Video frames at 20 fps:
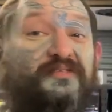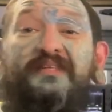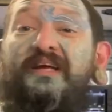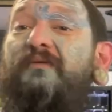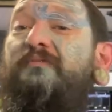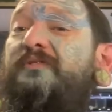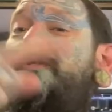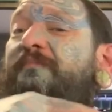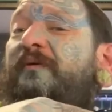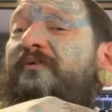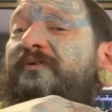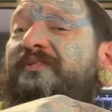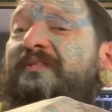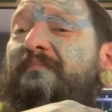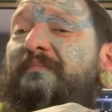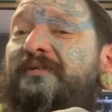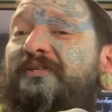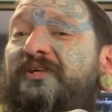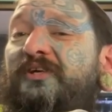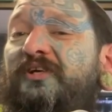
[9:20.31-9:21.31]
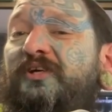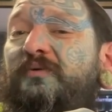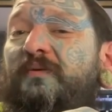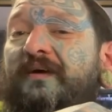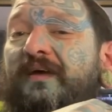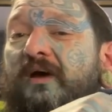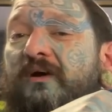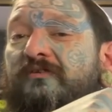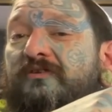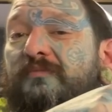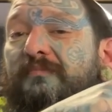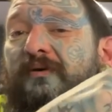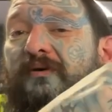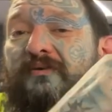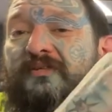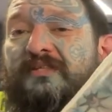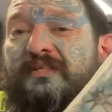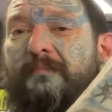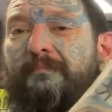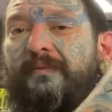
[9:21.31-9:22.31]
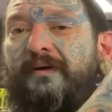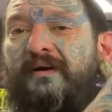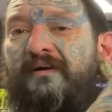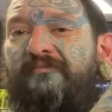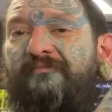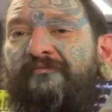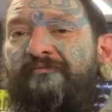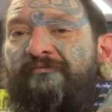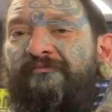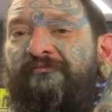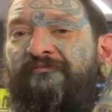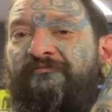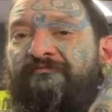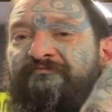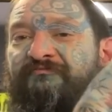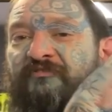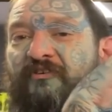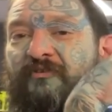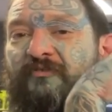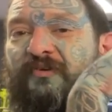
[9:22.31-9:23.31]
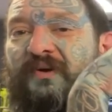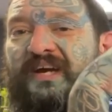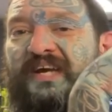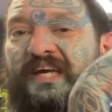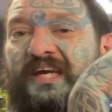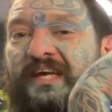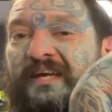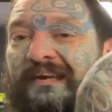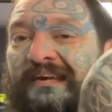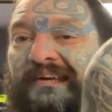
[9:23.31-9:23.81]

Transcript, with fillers: That was box number two. We're going to box number three.